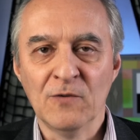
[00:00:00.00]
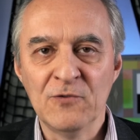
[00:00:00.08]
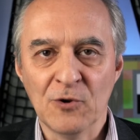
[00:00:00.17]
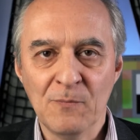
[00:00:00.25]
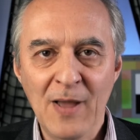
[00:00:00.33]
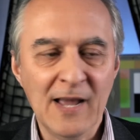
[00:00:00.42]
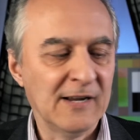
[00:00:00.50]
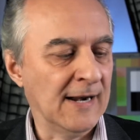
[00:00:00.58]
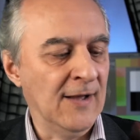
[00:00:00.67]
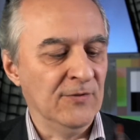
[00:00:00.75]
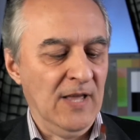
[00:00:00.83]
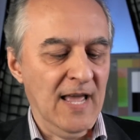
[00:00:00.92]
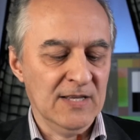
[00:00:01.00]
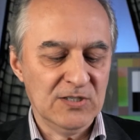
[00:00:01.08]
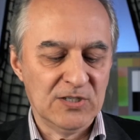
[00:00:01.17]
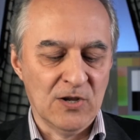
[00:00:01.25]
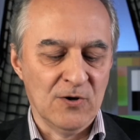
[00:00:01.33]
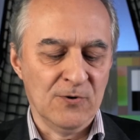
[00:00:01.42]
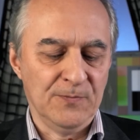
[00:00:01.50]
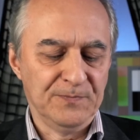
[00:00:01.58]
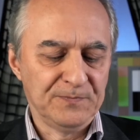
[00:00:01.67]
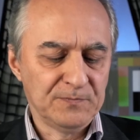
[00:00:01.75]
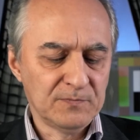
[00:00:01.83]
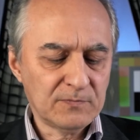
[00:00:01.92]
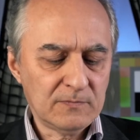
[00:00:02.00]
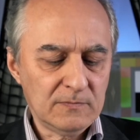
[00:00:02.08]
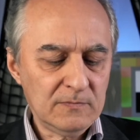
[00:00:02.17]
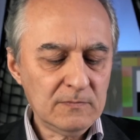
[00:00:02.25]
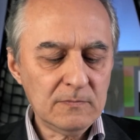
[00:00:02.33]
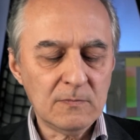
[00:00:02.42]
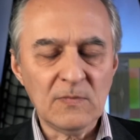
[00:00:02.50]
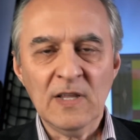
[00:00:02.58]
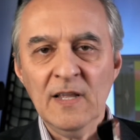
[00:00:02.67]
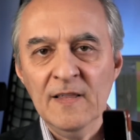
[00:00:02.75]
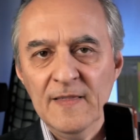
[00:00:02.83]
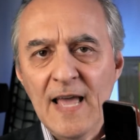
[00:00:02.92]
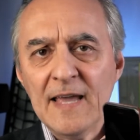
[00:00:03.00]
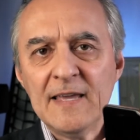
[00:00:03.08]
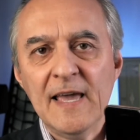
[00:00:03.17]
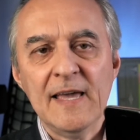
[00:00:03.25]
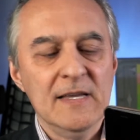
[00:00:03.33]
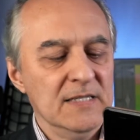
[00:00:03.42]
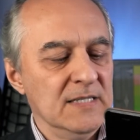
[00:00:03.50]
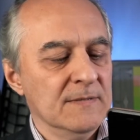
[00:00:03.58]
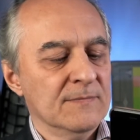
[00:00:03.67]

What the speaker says: your background, and so in that case,